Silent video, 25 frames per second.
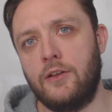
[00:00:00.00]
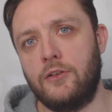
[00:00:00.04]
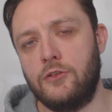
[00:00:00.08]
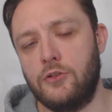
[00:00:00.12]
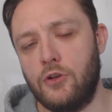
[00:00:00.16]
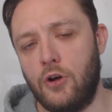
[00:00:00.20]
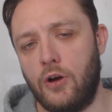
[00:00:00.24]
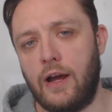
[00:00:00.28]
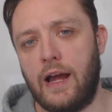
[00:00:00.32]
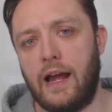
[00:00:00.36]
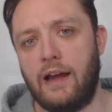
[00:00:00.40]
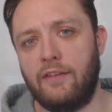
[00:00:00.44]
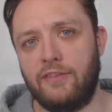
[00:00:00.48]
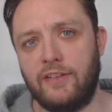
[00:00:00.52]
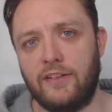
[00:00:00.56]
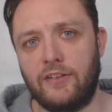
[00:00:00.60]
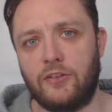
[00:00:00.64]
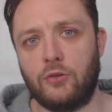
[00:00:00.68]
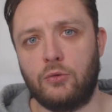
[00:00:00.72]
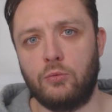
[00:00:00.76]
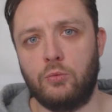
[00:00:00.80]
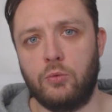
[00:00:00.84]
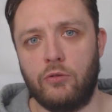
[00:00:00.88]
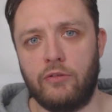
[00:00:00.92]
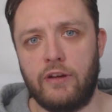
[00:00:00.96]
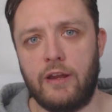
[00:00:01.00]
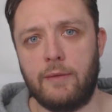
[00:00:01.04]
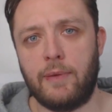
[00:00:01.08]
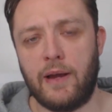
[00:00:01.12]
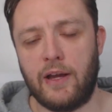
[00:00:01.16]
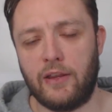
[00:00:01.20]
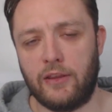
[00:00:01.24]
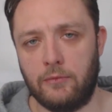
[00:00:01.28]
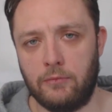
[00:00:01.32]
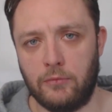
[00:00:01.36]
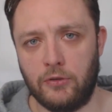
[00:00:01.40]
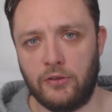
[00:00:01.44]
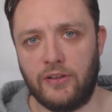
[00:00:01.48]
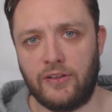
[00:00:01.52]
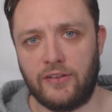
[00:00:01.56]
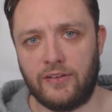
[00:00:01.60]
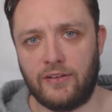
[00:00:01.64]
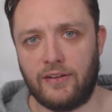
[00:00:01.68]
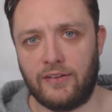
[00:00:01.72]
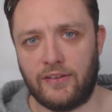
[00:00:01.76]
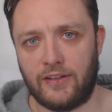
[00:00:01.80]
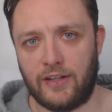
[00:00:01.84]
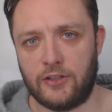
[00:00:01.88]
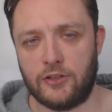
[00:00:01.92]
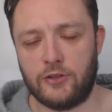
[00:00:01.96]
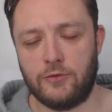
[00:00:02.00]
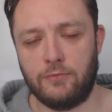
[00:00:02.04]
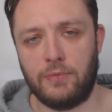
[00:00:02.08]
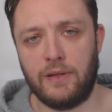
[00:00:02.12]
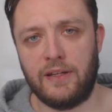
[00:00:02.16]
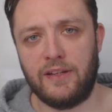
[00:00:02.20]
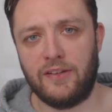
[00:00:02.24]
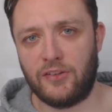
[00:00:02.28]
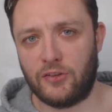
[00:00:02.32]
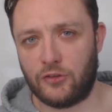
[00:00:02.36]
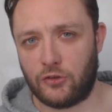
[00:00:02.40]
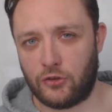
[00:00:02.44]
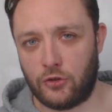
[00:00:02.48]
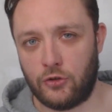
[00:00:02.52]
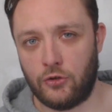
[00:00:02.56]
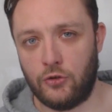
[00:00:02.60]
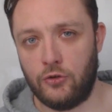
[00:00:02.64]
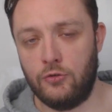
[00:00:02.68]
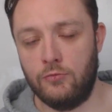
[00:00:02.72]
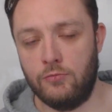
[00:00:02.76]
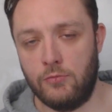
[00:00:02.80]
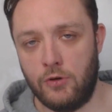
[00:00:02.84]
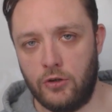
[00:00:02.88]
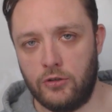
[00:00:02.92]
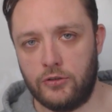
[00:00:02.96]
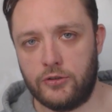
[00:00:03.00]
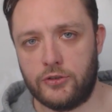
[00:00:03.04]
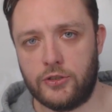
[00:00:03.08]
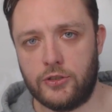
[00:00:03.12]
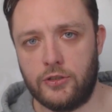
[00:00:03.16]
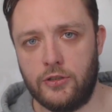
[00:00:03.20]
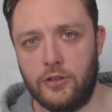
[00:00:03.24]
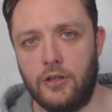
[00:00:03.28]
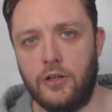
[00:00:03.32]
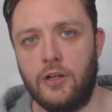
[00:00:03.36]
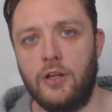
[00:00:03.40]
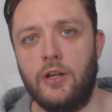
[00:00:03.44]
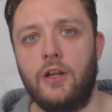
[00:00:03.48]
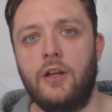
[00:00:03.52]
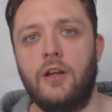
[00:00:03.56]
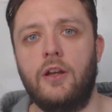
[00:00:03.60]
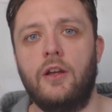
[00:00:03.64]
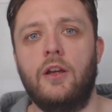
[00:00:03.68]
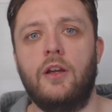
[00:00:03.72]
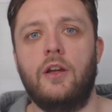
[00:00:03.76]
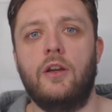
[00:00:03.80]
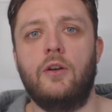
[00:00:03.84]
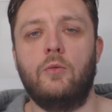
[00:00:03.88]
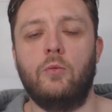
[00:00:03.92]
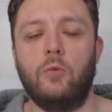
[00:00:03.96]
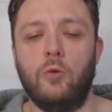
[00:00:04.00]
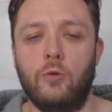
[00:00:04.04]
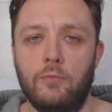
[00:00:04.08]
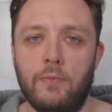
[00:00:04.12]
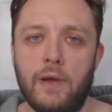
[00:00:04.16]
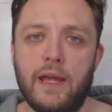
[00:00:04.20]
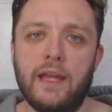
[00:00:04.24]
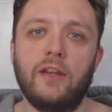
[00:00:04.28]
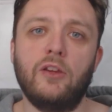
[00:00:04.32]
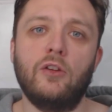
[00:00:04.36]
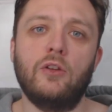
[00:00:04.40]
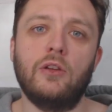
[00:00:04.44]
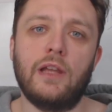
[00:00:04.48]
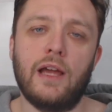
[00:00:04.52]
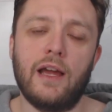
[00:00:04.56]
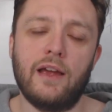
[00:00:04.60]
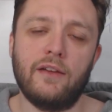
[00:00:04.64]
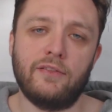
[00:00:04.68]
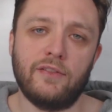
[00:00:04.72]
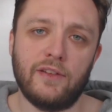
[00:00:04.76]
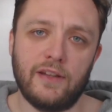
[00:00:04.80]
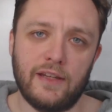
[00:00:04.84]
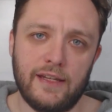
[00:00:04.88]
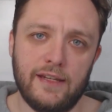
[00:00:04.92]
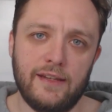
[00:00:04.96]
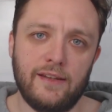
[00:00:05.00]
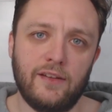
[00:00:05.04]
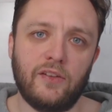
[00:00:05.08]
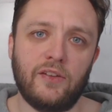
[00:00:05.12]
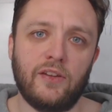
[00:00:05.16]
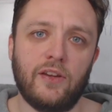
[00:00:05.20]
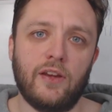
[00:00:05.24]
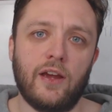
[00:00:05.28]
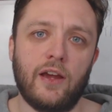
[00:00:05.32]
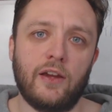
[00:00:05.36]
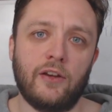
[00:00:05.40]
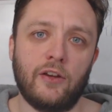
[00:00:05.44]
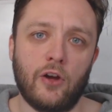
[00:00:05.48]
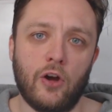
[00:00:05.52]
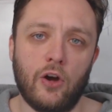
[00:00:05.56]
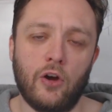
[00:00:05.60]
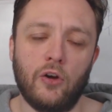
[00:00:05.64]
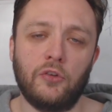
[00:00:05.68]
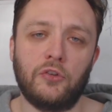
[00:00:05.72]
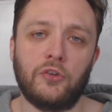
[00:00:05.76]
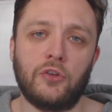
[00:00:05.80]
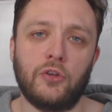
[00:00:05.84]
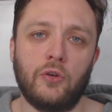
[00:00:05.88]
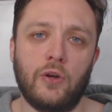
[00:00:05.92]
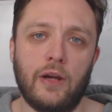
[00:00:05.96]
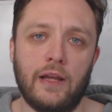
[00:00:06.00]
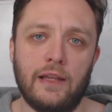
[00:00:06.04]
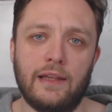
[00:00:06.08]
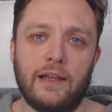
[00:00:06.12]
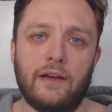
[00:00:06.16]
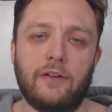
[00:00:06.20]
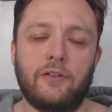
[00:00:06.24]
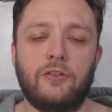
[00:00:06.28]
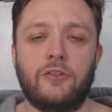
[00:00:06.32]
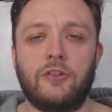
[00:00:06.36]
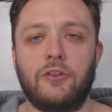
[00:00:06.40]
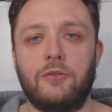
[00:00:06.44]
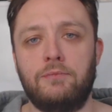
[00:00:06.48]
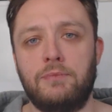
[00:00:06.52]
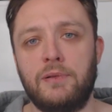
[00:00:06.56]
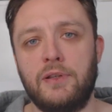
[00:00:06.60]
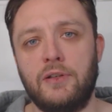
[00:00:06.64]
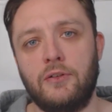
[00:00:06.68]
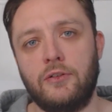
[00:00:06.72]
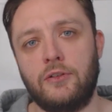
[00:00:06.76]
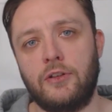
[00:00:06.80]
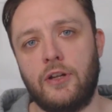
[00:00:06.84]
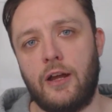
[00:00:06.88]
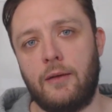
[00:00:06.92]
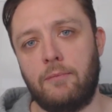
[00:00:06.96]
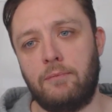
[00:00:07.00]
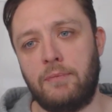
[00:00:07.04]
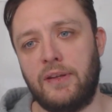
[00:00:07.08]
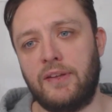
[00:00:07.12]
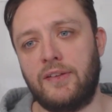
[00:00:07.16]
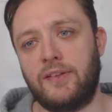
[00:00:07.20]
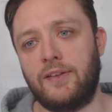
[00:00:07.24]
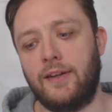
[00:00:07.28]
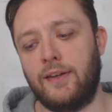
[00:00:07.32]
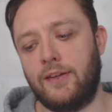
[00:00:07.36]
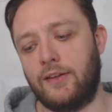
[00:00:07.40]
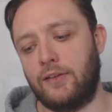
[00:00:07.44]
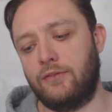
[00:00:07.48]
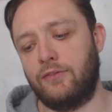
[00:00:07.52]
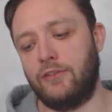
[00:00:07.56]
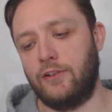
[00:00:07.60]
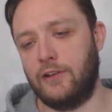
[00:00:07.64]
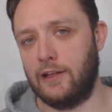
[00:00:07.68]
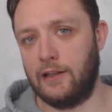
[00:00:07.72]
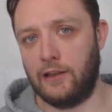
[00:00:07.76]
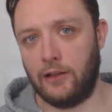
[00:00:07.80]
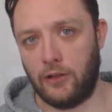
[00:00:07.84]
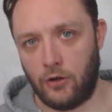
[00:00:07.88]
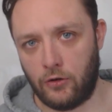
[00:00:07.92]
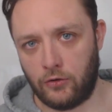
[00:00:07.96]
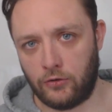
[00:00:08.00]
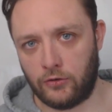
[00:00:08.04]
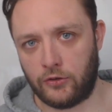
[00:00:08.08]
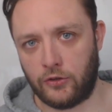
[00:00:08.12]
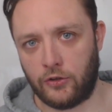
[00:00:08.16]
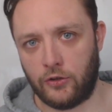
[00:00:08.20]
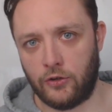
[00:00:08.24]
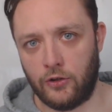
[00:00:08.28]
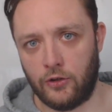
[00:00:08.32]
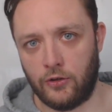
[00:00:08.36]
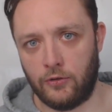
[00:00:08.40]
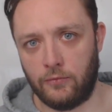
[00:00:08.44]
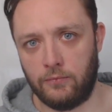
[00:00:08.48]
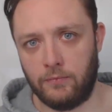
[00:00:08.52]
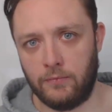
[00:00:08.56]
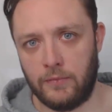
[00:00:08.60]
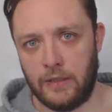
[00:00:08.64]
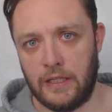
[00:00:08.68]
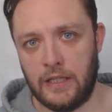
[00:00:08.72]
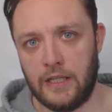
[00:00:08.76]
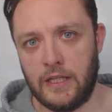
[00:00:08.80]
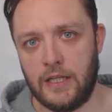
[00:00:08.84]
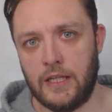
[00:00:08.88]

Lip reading: not having to worry about the monetization piece too much will make your life easier and also allow you to build a business for the long term.